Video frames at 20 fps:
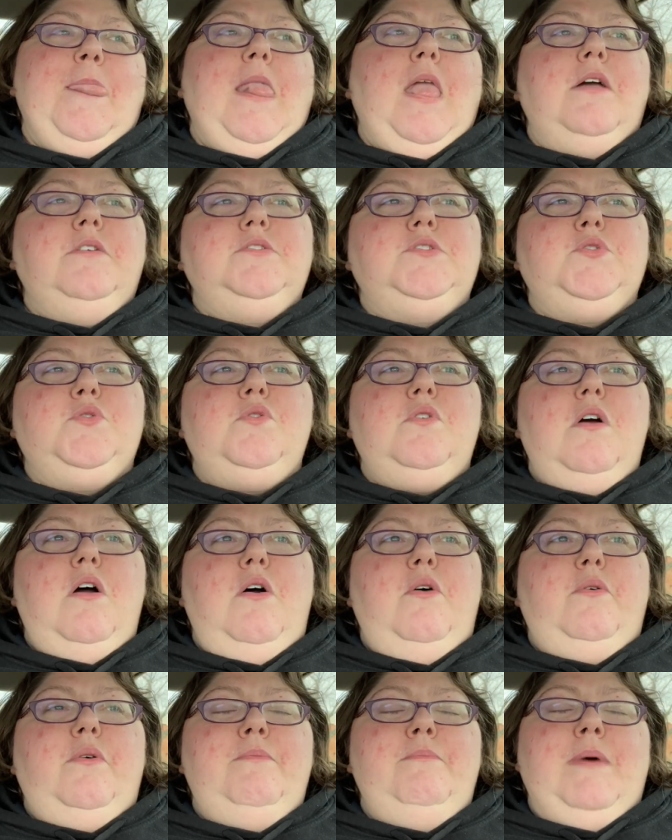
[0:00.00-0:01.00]

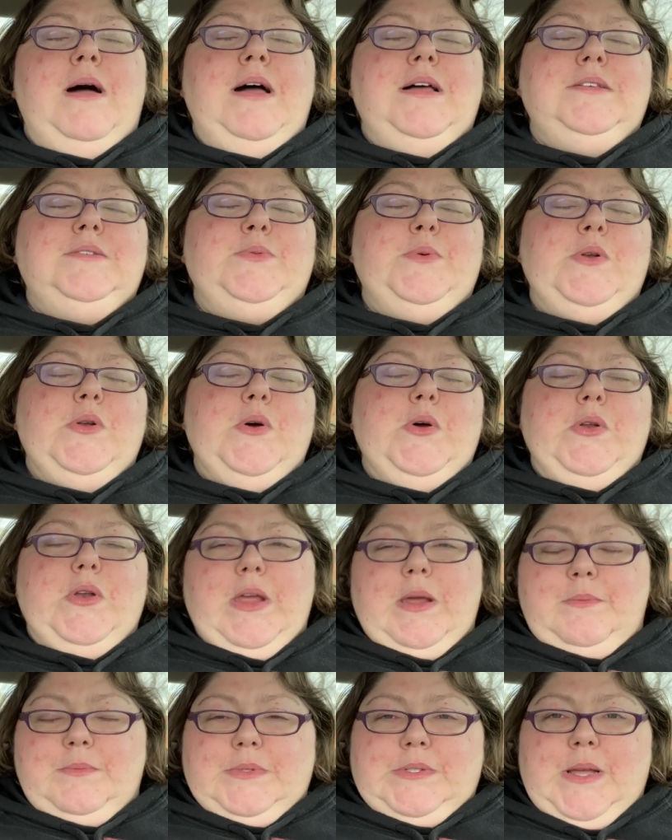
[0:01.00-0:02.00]
Zorro with my husband on
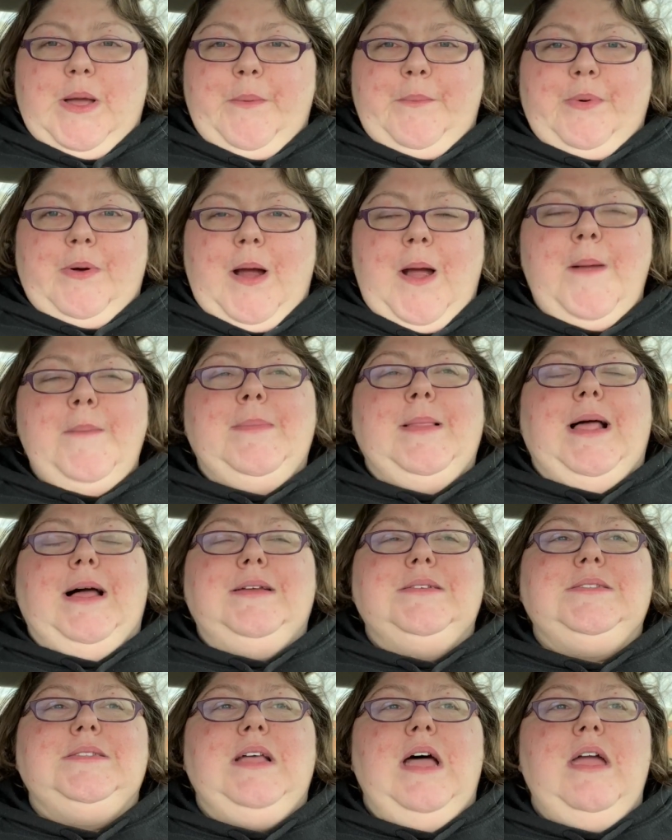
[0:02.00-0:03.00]
Amazon Prime
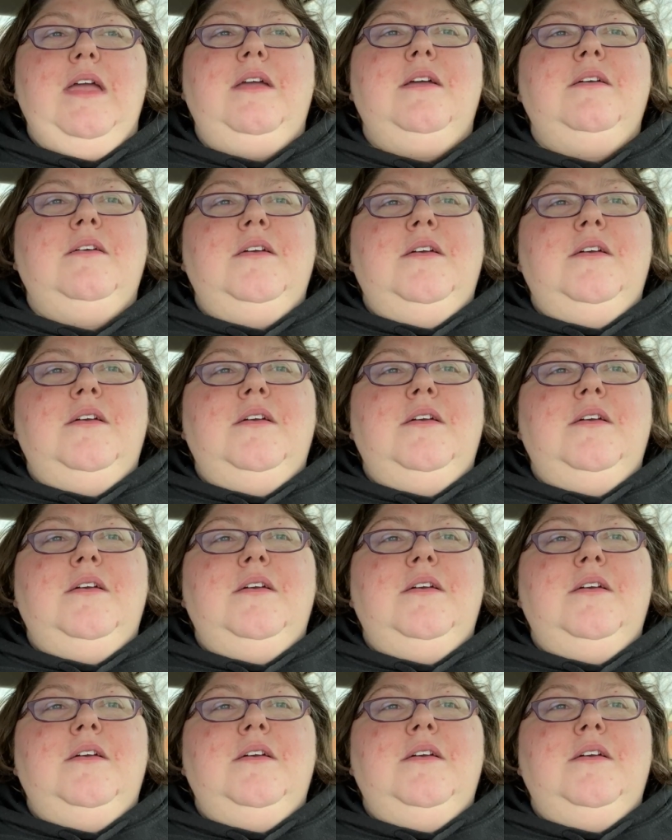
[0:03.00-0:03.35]
last night,